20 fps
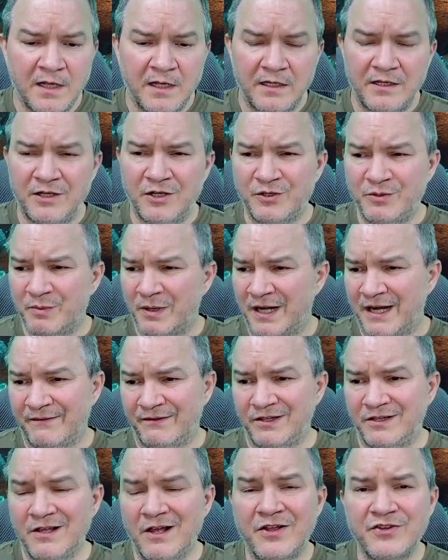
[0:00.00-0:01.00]
You might have a
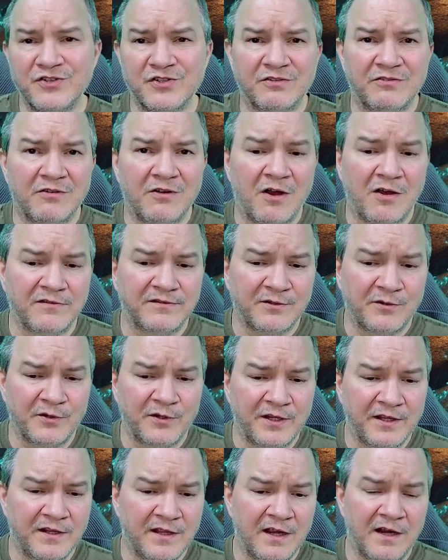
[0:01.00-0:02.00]
dungeon crawl thrown
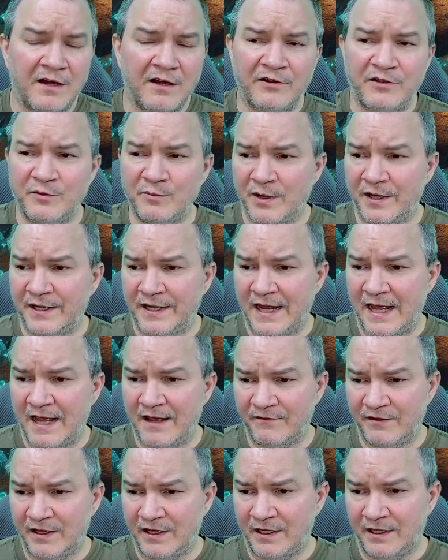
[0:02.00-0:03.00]
in there. You might
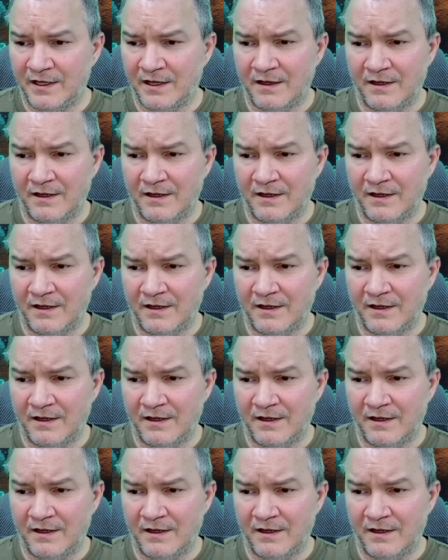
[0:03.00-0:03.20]
have a